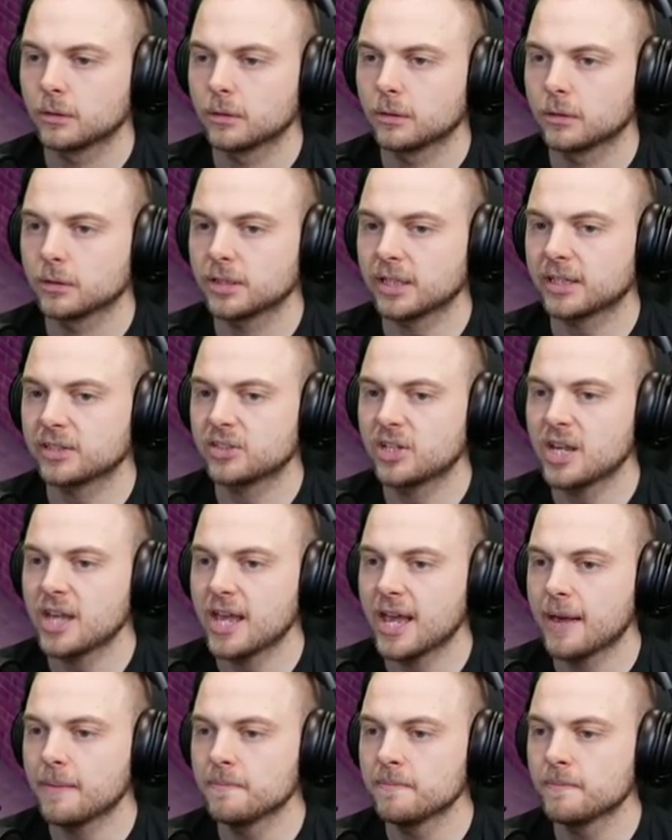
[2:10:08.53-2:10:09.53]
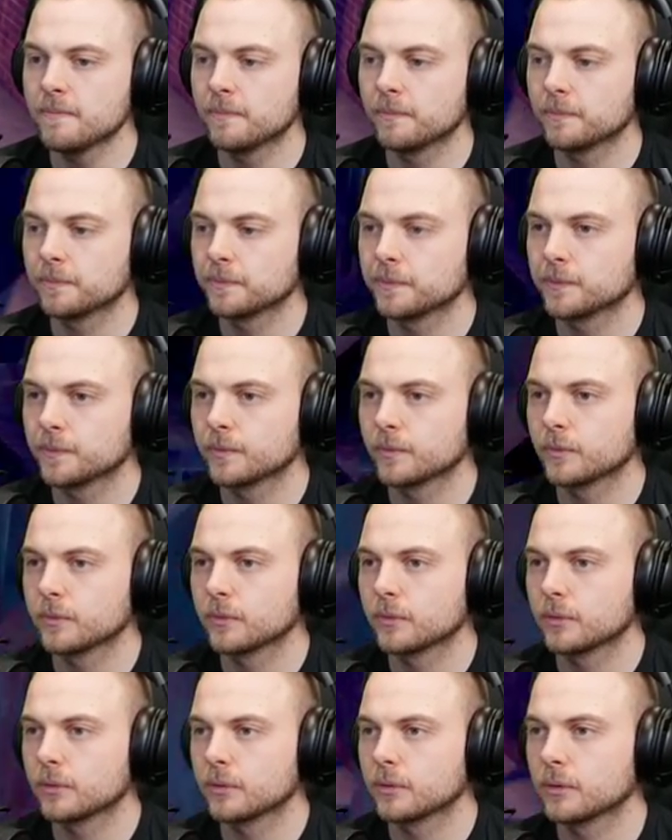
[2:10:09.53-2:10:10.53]
It's like a TM?
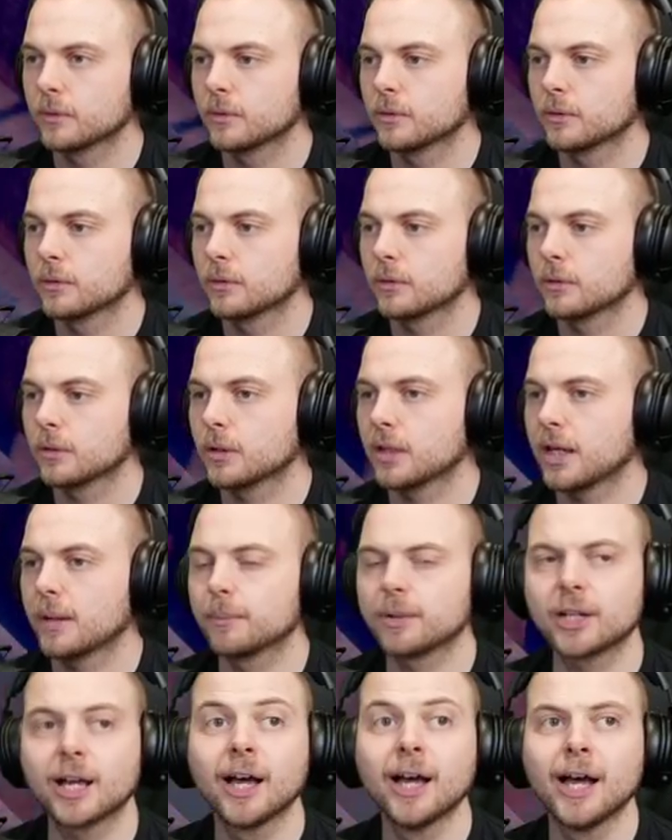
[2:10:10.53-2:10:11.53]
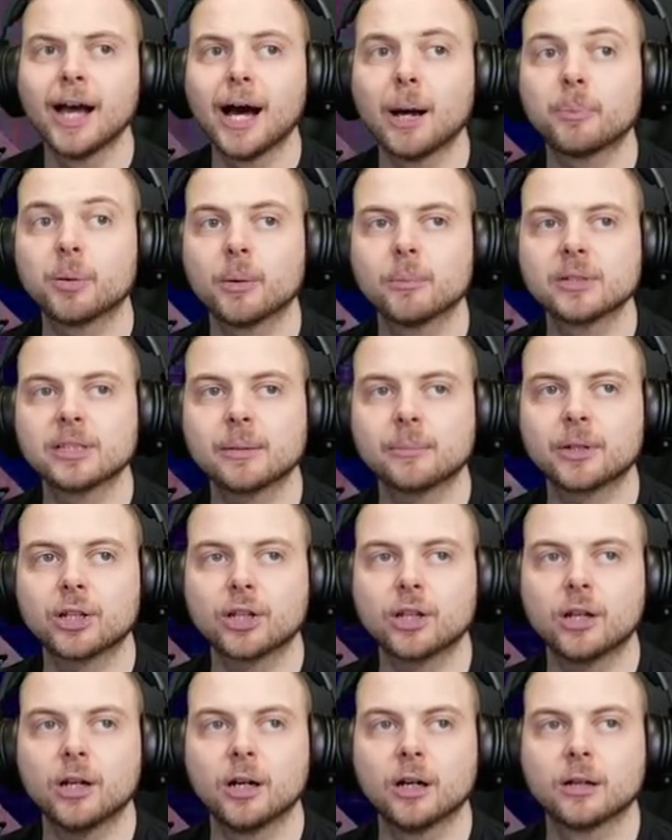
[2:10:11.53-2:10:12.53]
Okay, I'm gonna... I promise I'm gonna
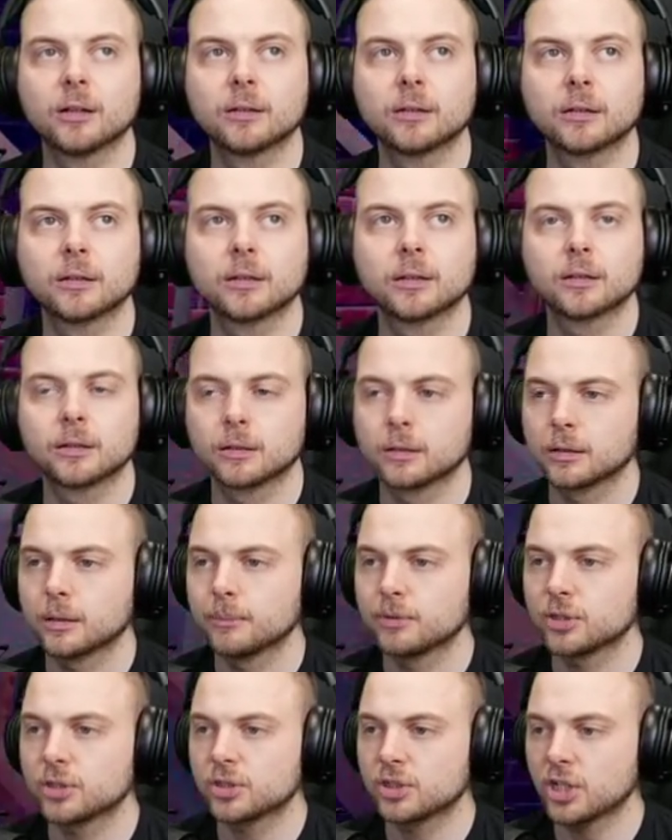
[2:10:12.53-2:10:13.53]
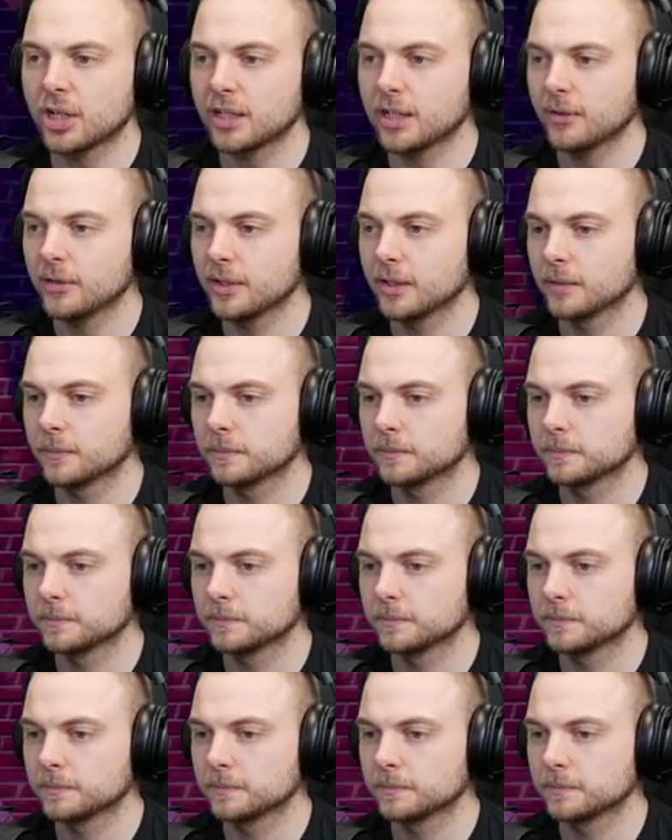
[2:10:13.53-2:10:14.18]
go. Let me just check down here.